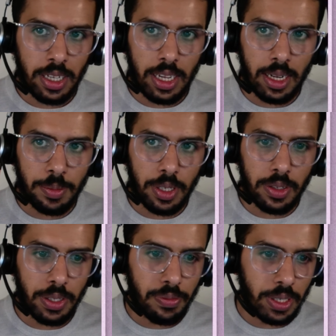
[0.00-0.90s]
And I'm going to
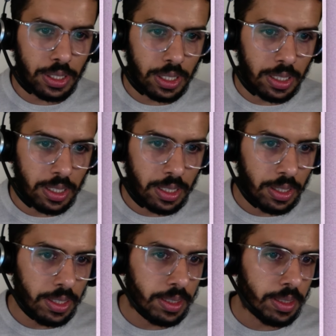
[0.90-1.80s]
refresh it.
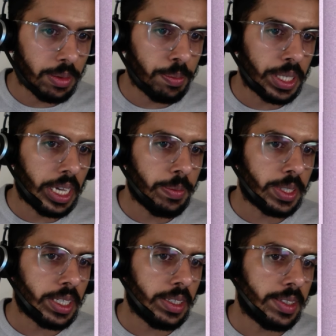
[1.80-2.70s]
It became
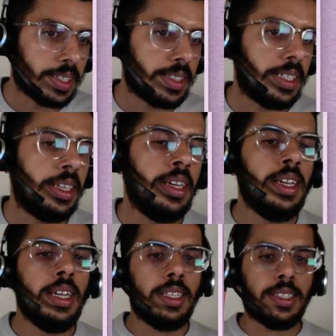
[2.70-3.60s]
16.
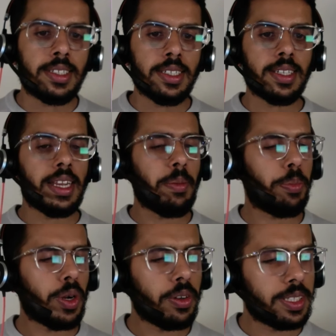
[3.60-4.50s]
This is an
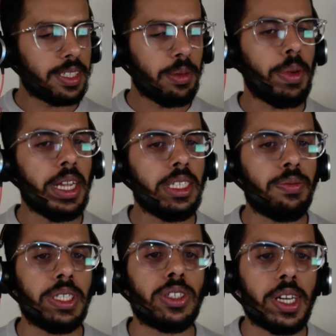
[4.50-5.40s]
approximate.
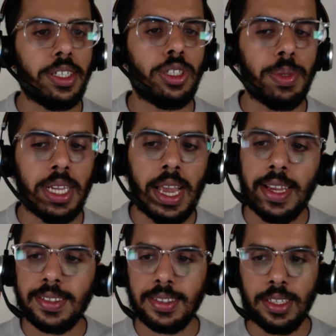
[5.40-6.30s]
We try to be
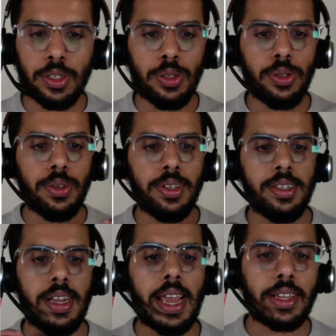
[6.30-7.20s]
as
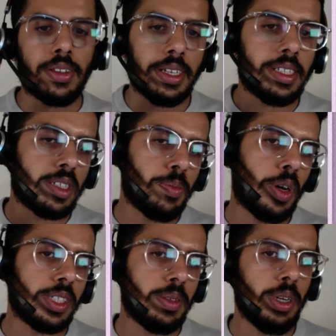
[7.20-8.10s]
accurate as
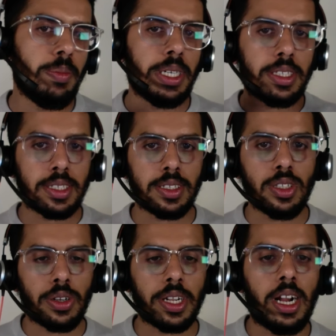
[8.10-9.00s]
possible, but this is
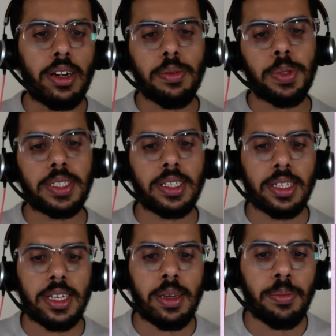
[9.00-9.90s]
not 100%
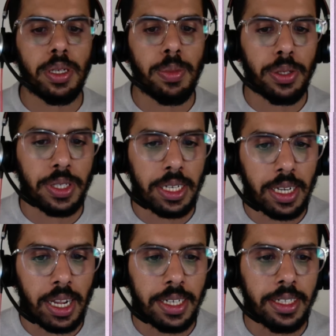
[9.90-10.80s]
number, but you get an
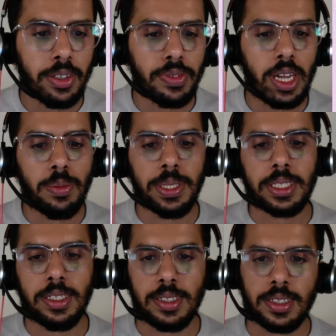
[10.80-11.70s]
idea of how much
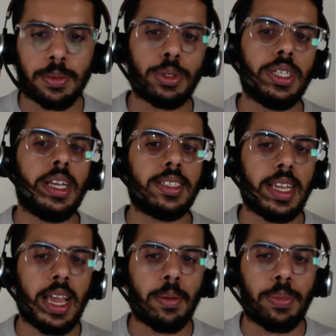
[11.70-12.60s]
consumption has
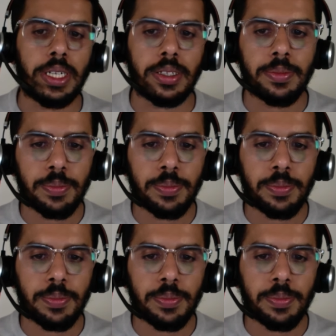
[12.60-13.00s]
happened.